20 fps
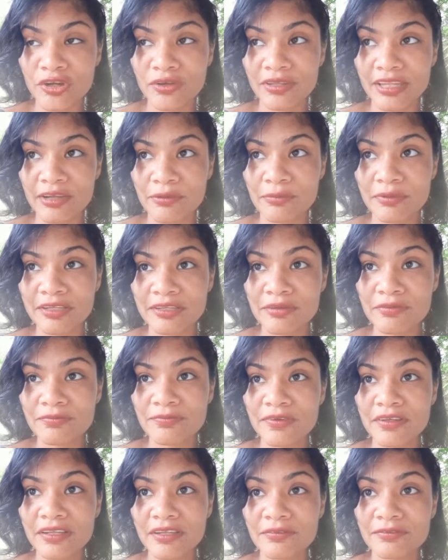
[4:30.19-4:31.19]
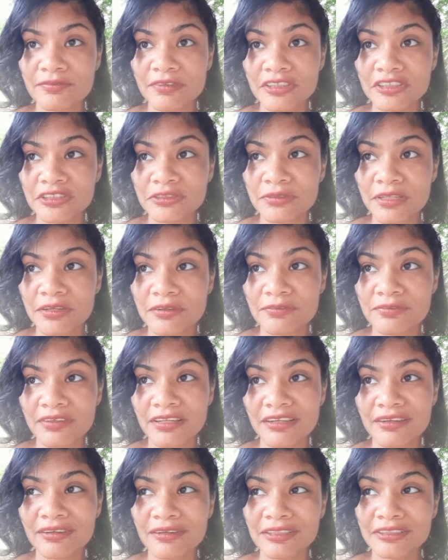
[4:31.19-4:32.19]
Like when you're feeling frustrated, you
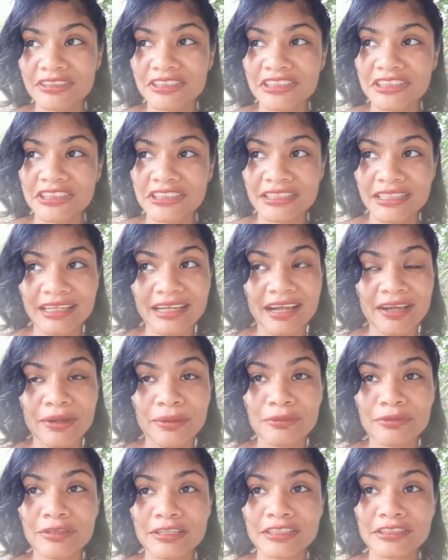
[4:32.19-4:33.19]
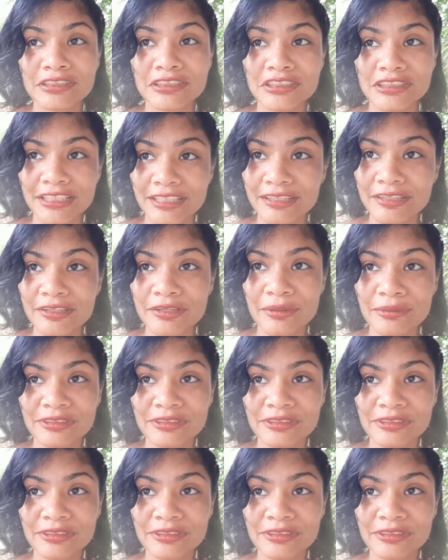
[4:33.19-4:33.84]
feel like, oh shit, I gotta go through this shit,